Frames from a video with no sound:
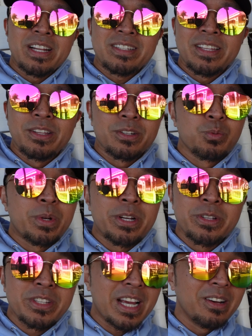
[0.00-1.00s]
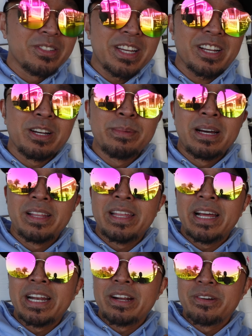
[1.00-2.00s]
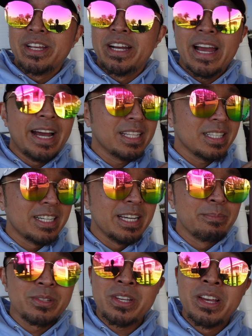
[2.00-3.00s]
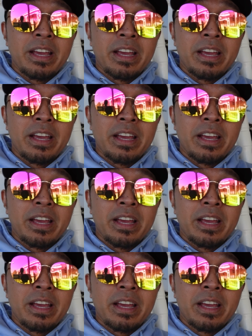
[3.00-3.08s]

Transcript: They said there's weird sounds that come out of that area at times,